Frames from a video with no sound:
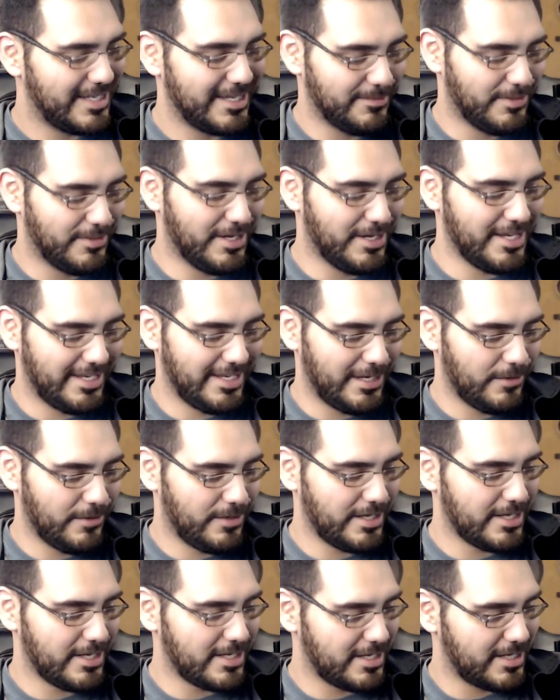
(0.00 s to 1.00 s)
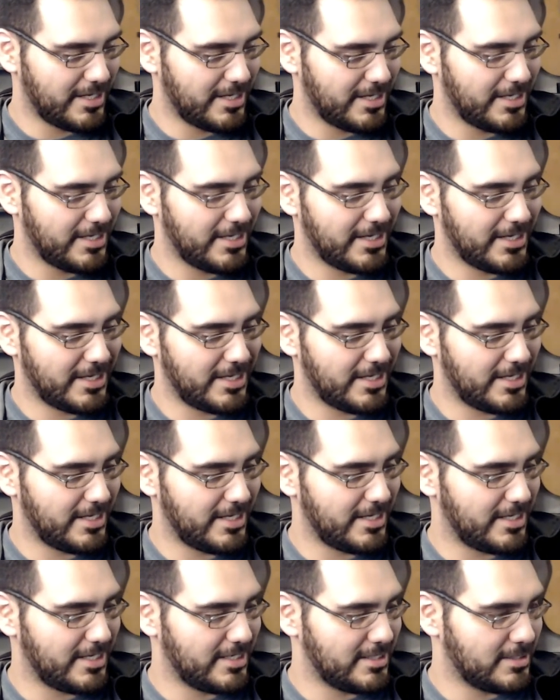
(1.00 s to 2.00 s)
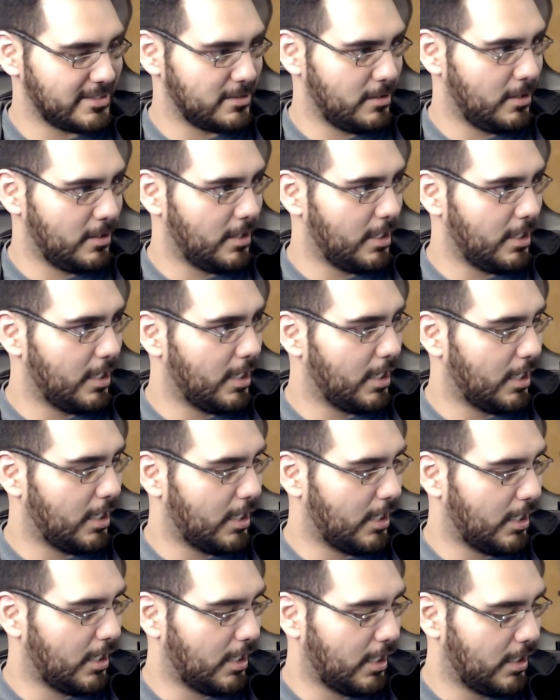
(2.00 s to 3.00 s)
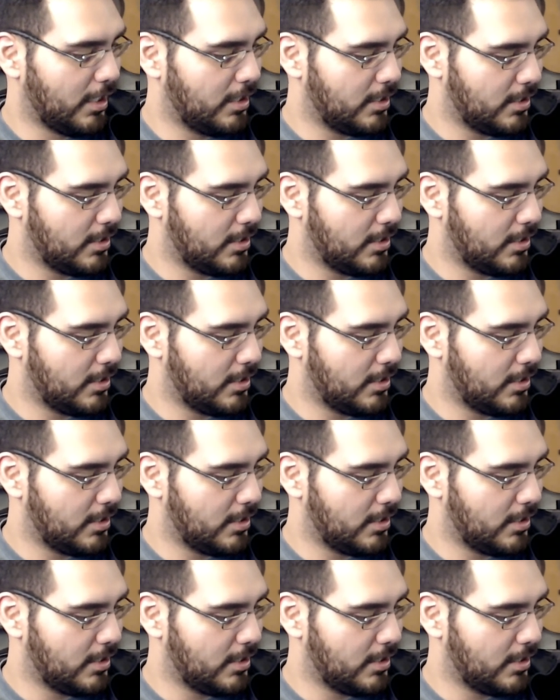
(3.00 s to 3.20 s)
But here it is. Oh,